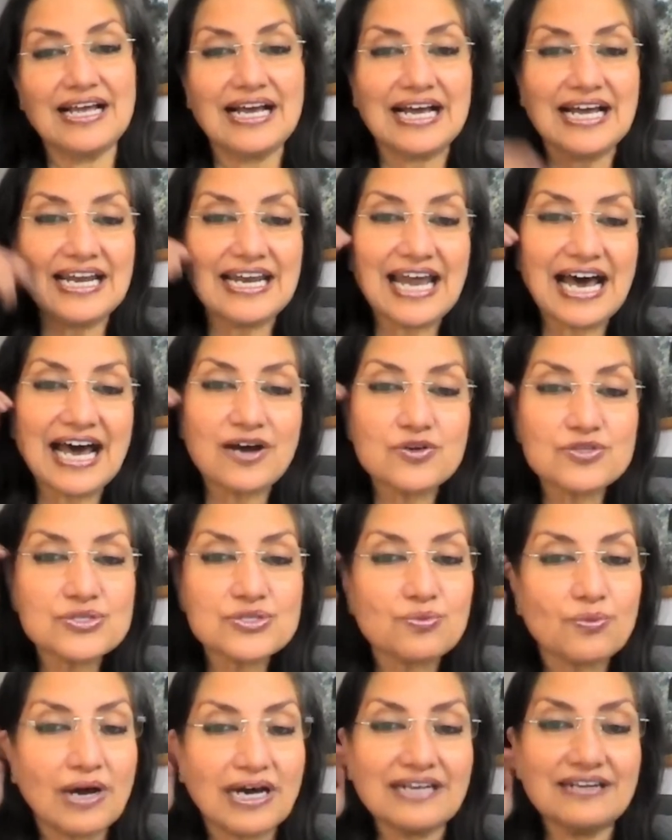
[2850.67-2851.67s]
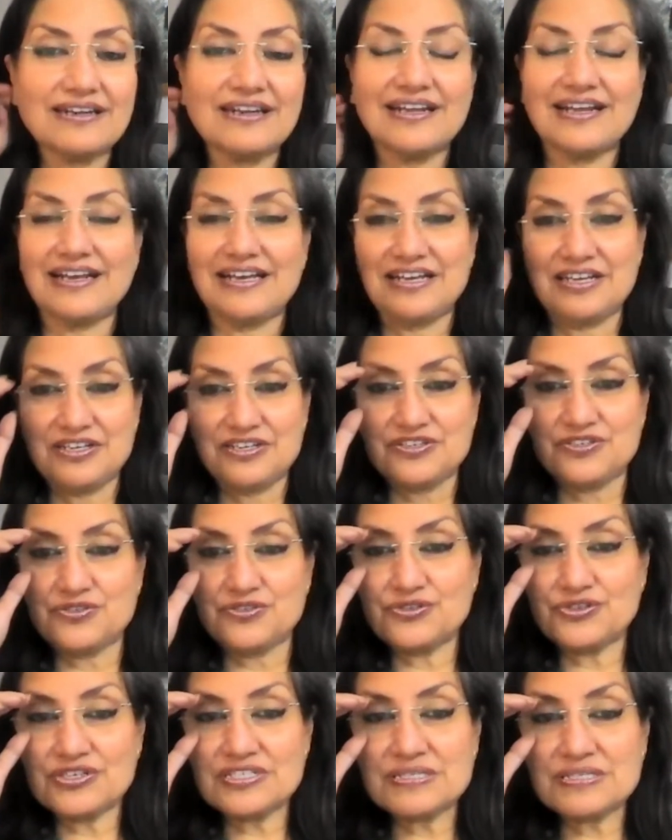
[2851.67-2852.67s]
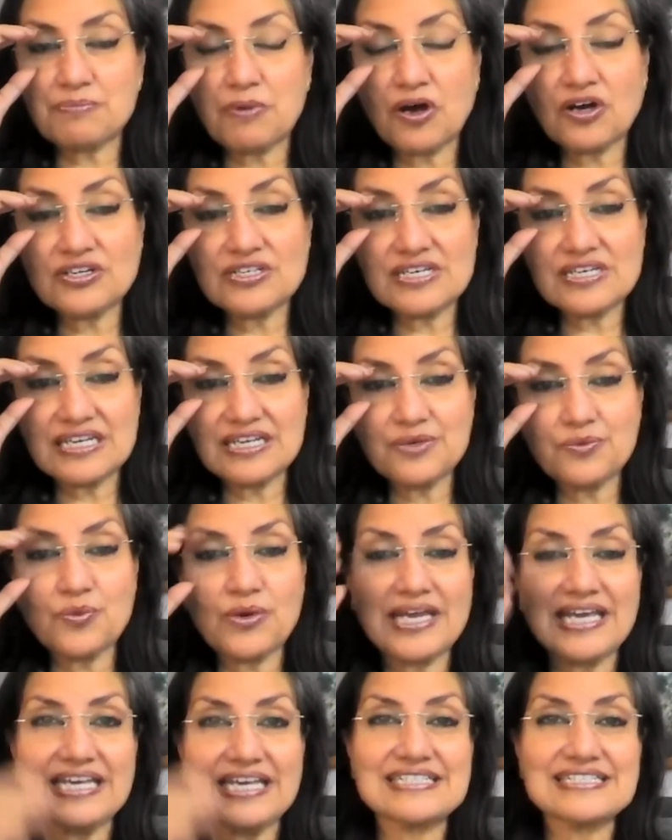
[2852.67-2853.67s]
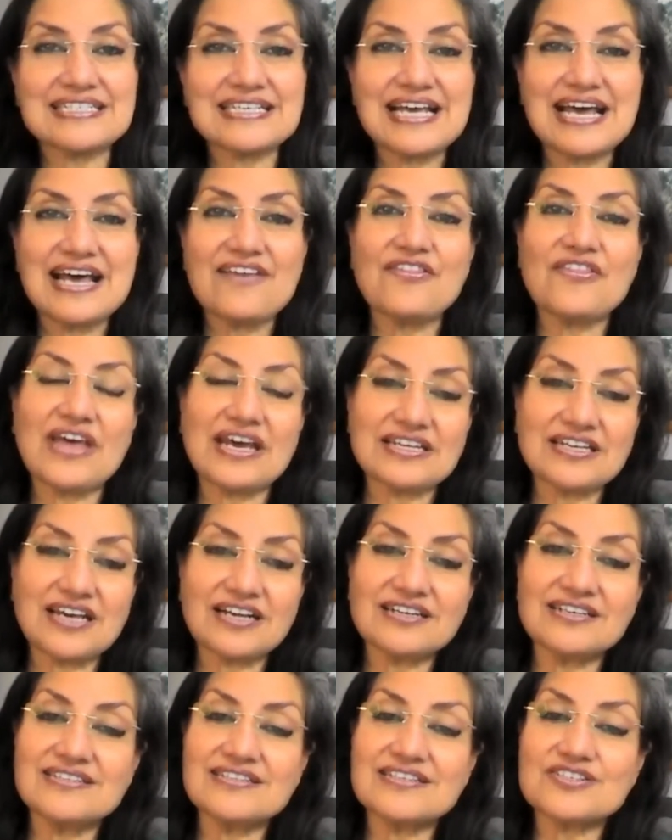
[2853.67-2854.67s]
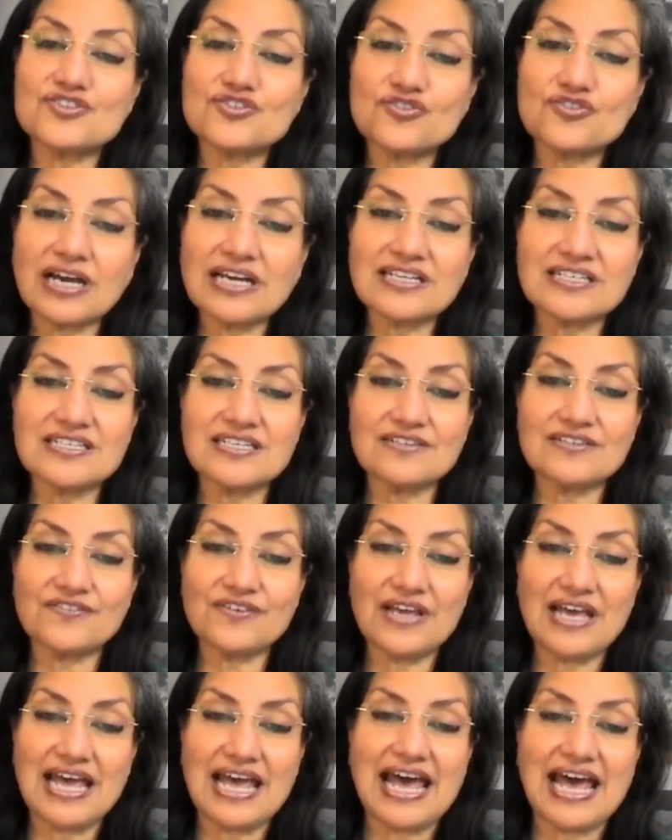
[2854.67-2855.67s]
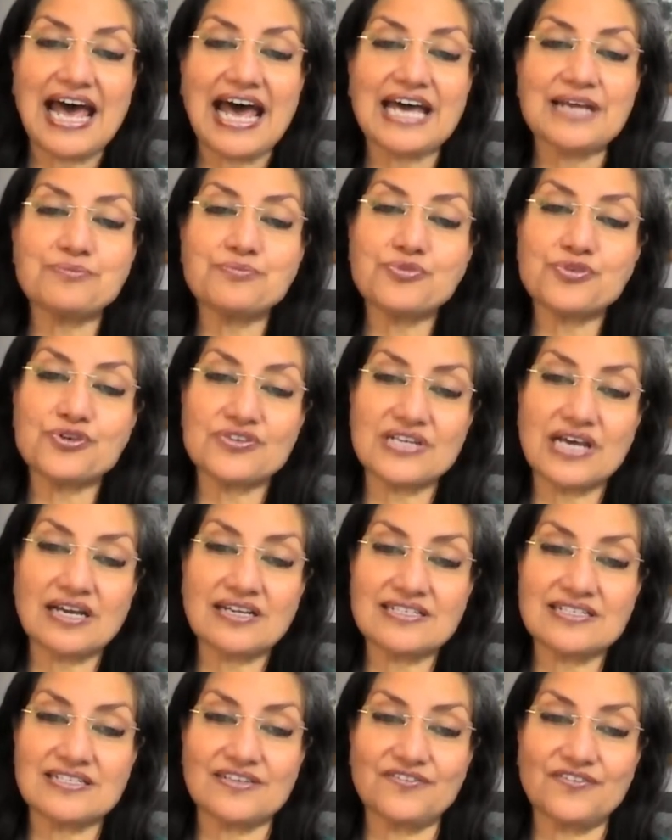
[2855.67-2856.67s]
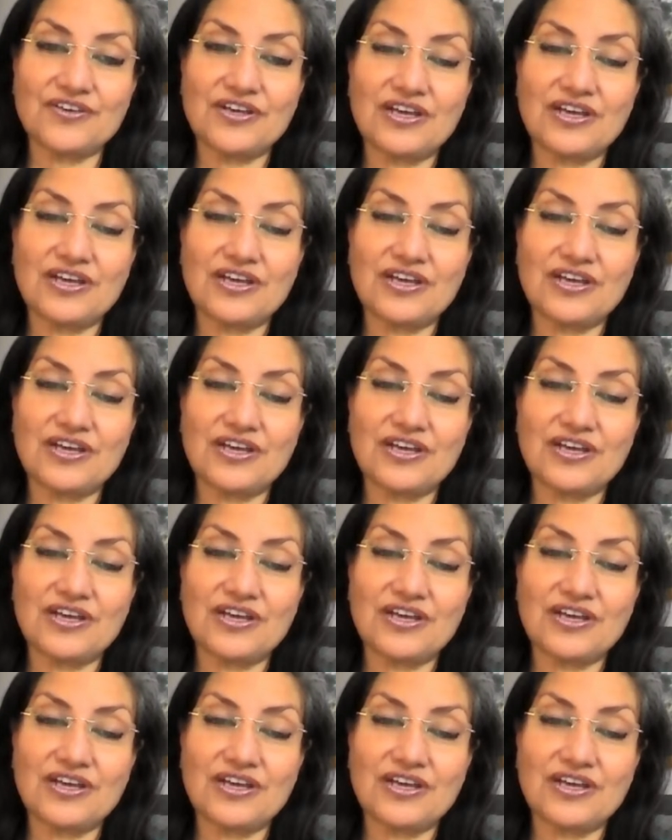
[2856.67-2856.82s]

allows one to respond in ways that are constructive and productive,